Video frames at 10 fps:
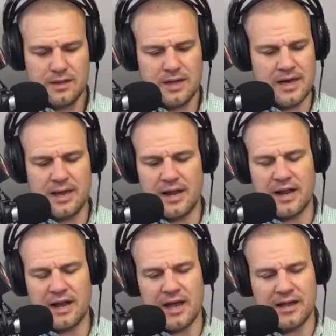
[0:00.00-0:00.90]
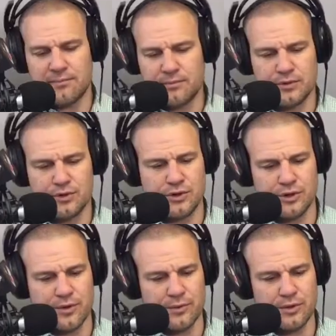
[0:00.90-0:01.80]
Yeah, and I couldn't
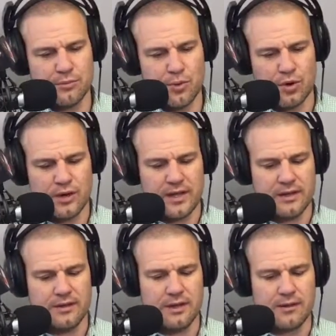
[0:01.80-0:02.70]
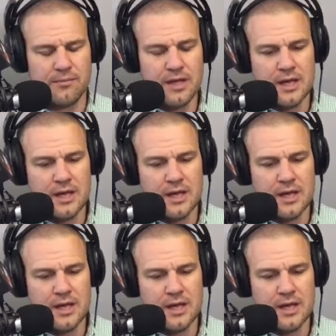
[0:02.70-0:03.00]
agree with you more. And,